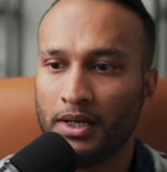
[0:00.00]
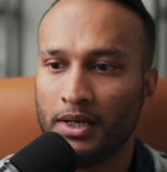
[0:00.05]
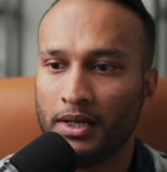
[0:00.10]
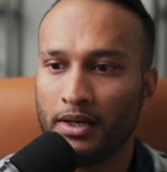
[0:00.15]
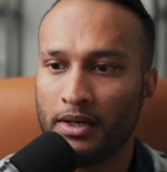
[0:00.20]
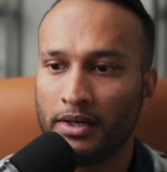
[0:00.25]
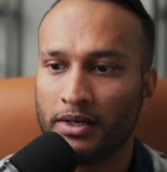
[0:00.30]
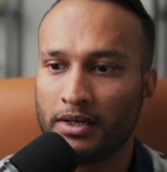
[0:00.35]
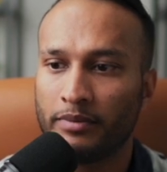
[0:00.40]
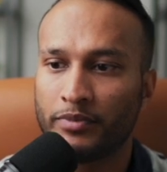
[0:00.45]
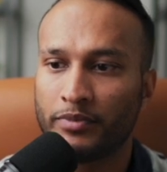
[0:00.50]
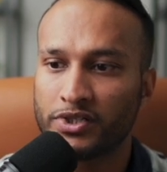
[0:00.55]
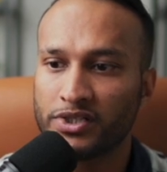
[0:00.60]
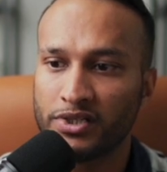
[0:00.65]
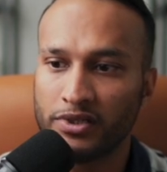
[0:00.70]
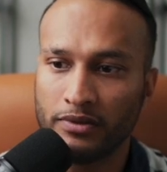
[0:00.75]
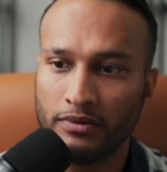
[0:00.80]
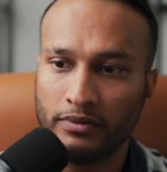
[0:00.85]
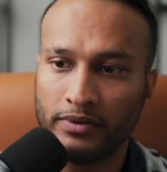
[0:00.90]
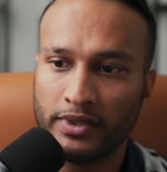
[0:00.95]
Number
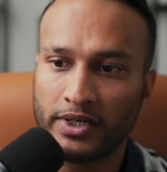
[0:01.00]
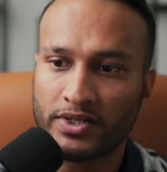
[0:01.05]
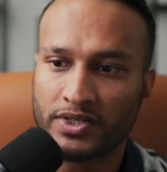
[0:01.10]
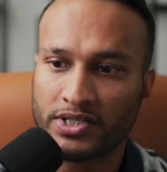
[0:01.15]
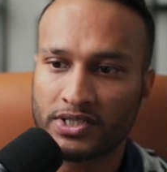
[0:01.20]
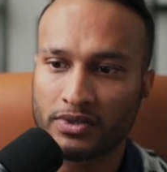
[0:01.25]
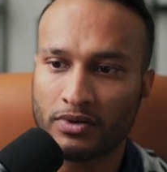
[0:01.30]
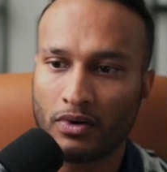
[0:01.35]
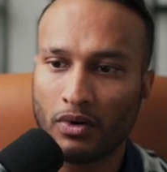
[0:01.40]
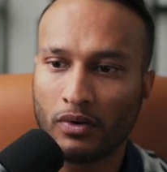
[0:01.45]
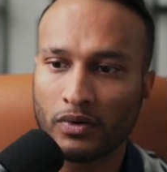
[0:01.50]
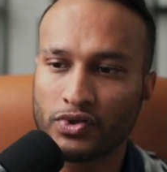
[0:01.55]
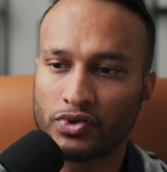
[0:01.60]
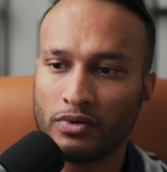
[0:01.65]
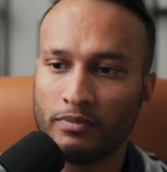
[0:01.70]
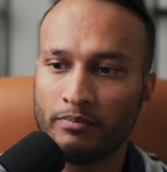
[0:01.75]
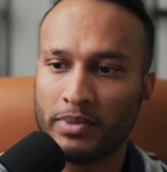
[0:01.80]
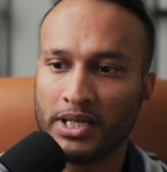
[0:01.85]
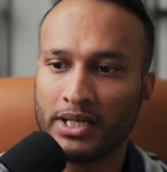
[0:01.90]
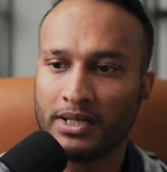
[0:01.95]
two, there's also
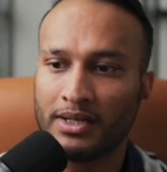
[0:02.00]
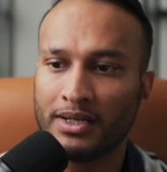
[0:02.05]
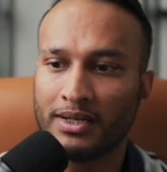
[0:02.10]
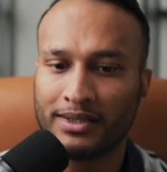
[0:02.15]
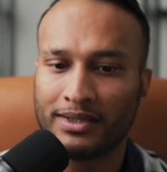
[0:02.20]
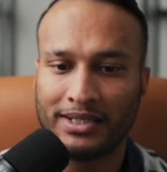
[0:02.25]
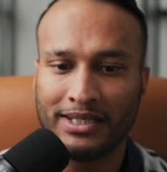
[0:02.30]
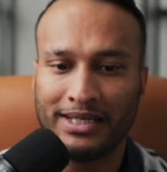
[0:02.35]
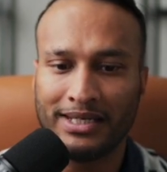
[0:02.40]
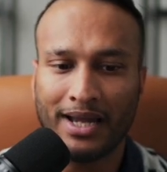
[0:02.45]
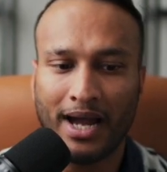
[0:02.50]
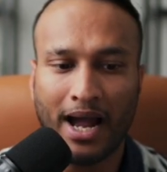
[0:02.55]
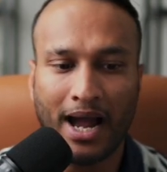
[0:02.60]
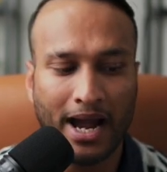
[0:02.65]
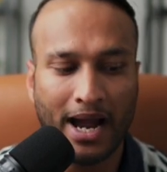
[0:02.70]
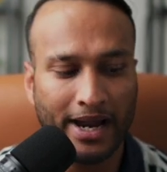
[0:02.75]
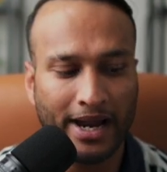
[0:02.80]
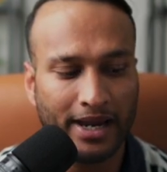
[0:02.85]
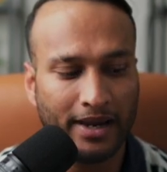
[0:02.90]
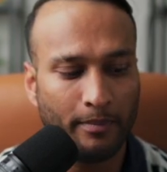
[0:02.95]
been the
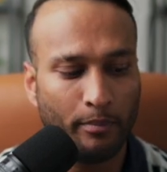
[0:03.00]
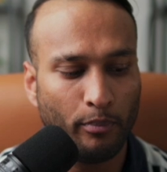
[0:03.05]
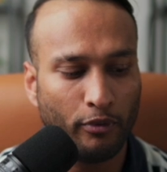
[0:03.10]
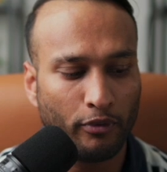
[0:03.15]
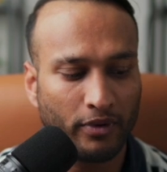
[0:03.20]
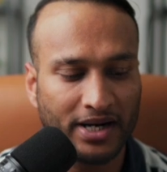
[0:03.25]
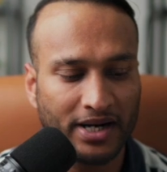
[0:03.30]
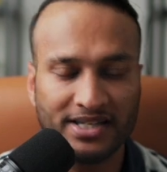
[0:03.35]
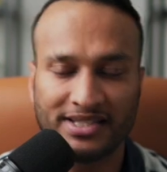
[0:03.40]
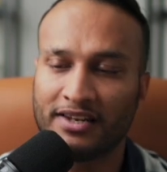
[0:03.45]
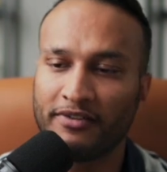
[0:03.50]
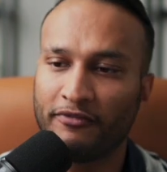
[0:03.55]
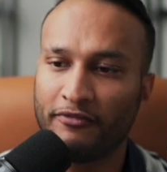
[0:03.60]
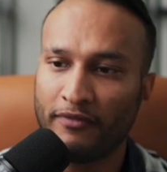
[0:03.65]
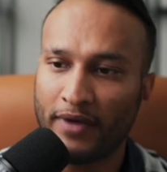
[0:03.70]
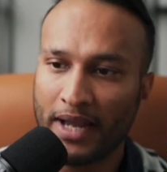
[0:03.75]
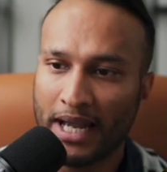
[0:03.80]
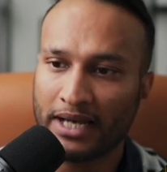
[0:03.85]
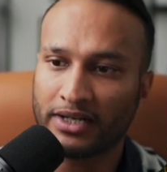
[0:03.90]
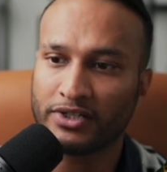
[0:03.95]
high pricing
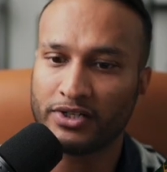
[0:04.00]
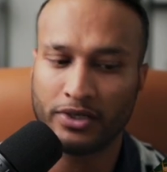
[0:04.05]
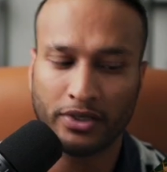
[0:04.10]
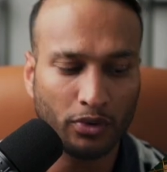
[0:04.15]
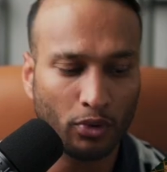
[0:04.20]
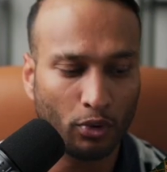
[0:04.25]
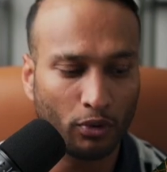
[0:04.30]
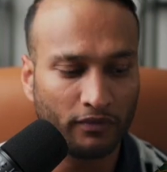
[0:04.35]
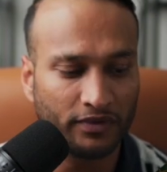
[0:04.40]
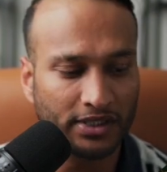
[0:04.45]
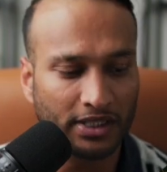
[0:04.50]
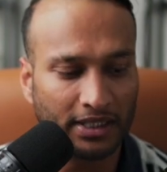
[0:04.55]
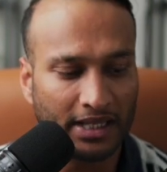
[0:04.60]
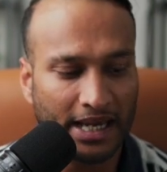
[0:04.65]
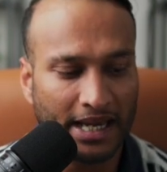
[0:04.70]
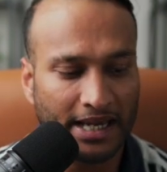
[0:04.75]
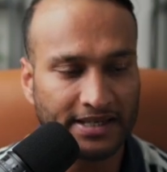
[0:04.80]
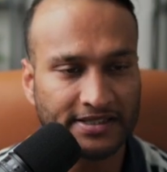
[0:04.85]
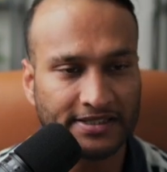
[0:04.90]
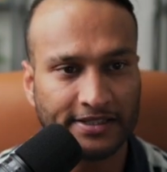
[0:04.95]
factor over the
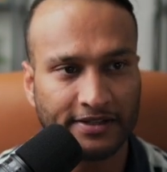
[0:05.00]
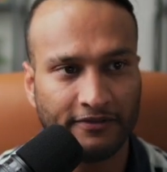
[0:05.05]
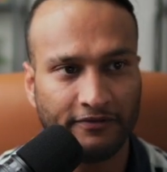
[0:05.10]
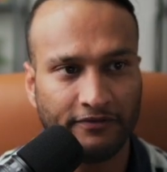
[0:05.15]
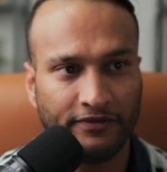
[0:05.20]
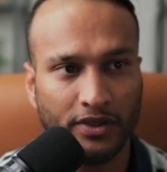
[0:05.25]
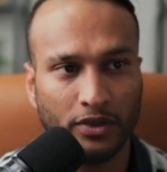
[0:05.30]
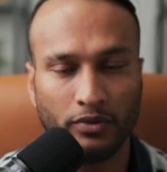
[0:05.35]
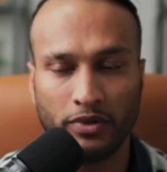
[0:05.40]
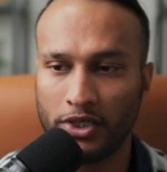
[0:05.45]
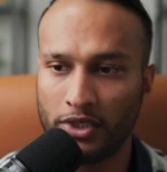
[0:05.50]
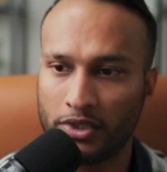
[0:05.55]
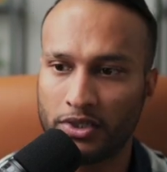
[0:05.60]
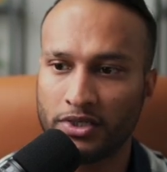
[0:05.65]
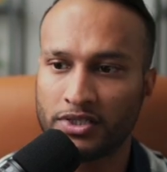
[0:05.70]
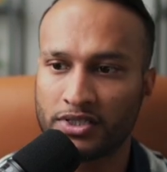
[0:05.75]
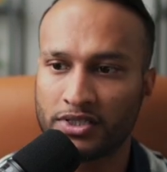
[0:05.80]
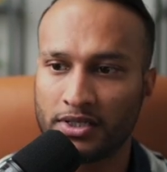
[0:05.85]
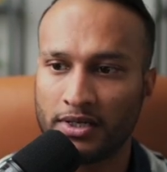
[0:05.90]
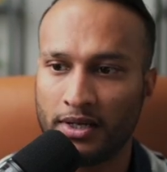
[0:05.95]
last few years.
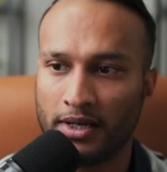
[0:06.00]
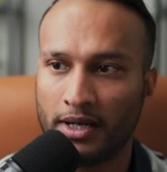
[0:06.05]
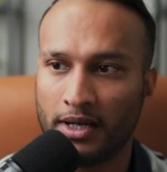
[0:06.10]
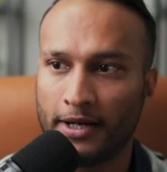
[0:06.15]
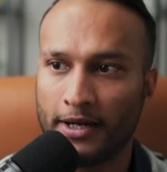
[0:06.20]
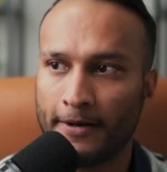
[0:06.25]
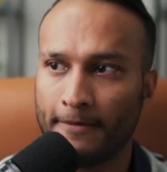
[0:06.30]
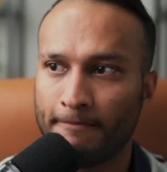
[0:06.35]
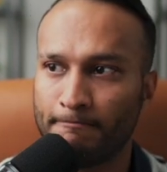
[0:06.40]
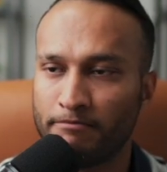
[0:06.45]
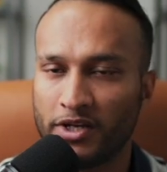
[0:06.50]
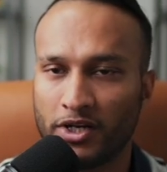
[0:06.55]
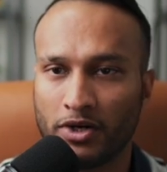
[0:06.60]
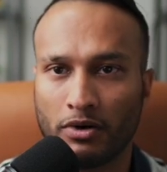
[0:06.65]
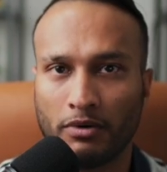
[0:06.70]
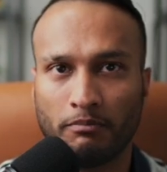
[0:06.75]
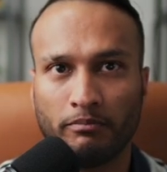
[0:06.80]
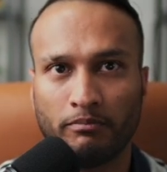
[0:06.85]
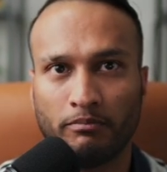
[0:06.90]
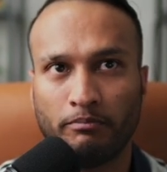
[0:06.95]

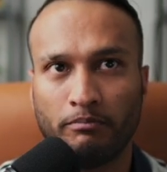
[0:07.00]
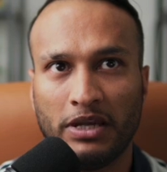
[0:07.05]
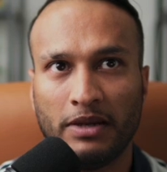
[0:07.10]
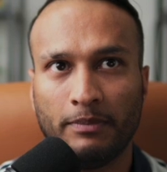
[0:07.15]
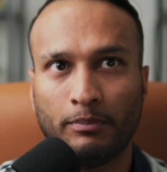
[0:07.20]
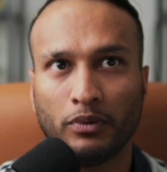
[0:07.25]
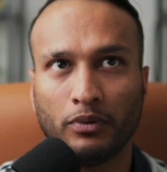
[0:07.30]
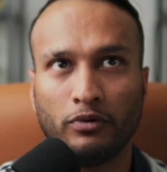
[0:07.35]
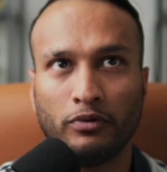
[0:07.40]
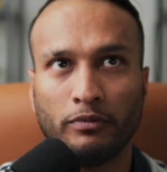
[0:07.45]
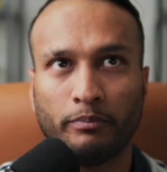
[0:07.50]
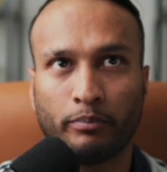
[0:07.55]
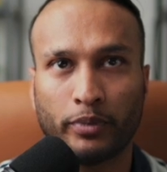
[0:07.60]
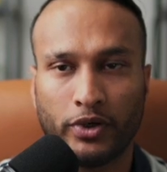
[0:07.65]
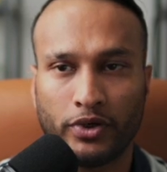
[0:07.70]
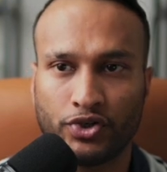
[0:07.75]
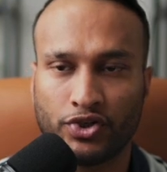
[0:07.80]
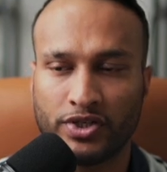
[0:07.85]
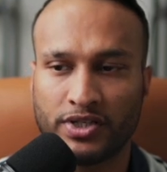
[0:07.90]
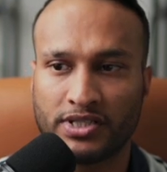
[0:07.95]
People who
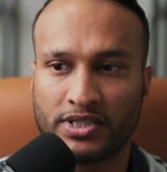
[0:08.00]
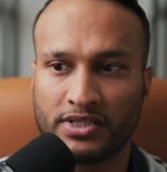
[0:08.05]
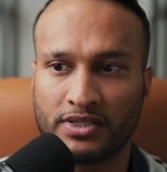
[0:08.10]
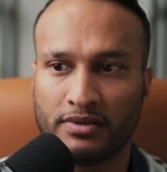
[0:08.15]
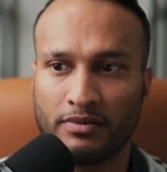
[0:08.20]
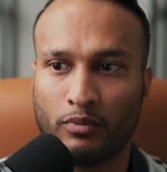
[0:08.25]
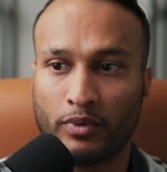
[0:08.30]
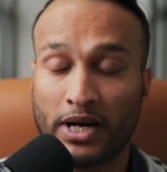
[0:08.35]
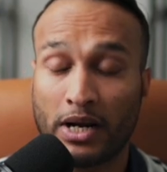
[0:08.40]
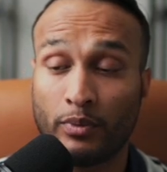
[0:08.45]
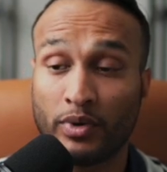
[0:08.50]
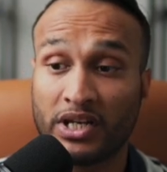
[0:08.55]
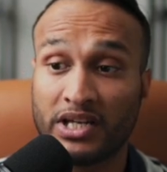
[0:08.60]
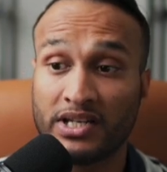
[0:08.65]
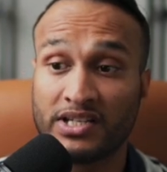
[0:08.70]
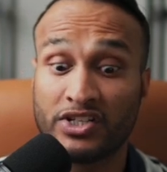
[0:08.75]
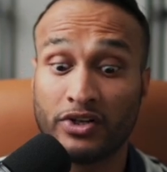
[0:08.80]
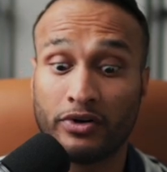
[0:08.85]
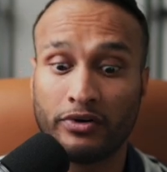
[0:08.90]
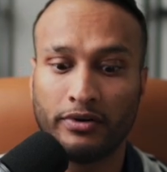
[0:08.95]
purchased what I would
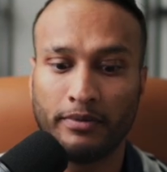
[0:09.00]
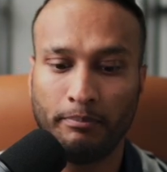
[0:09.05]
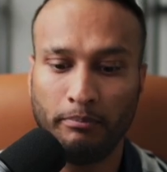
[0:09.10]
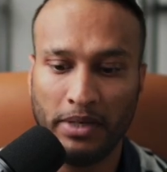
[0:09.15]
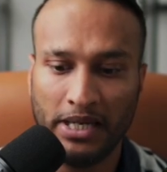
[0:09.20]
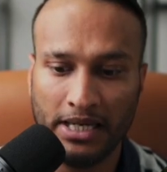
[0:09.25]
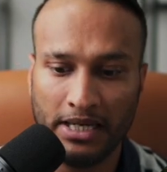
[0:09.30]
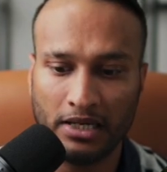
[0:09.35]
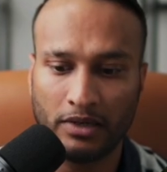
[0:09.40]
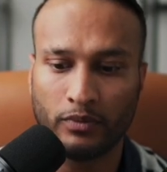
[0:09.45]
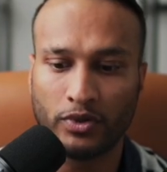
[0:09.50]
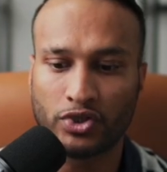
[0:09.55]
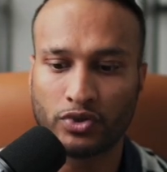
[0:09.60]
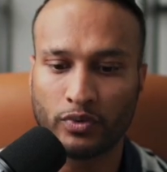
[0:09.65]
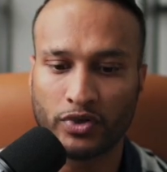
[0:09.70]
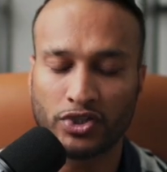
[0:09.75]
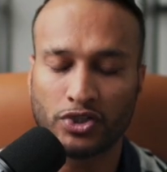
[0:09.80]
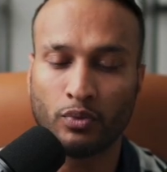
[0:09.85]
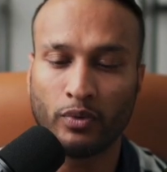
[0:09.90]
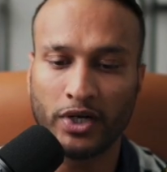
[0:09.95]
consider the peak, which was
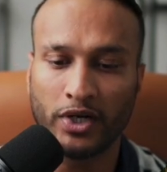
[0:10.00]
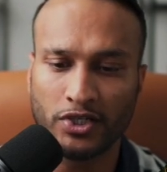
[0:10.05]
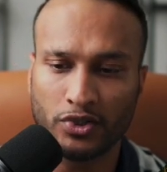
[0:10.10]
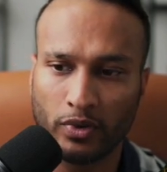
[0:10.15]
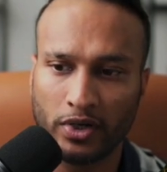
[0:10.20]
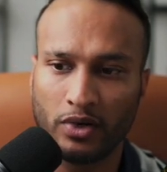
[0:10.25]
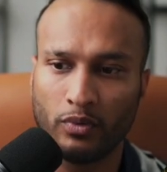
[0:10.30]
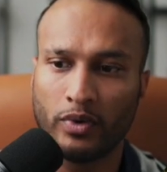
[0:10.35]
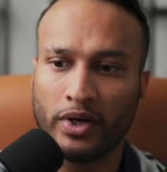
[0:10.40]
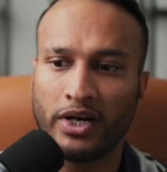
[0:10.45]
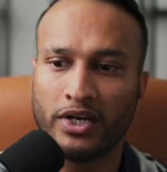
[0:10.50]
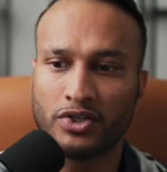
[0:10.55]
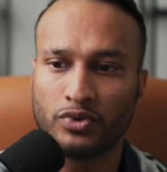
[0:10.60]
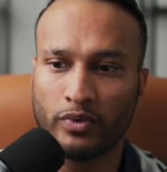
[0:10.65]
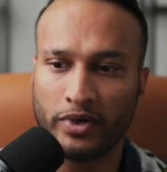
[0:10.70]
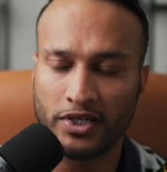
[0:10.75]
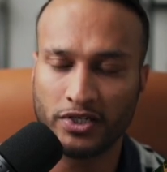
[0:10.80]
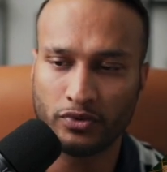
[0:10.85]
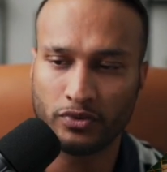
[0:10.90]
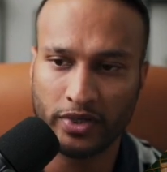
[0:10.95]
2021 and
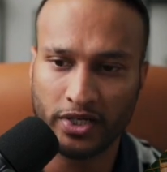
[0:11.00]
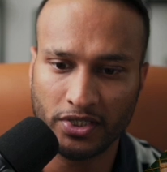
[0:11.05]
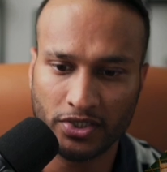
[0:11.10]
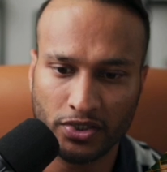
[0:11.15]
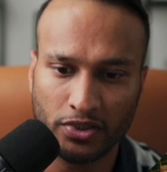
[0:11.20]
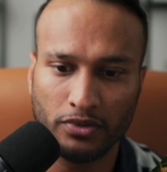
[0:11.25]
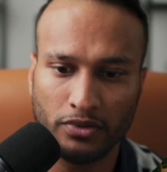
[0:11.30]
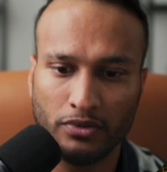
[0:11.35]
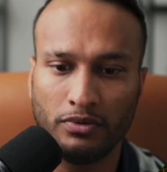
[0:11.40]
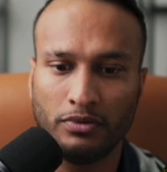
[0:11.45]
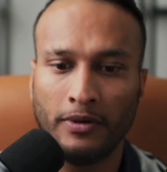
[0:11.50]
2022,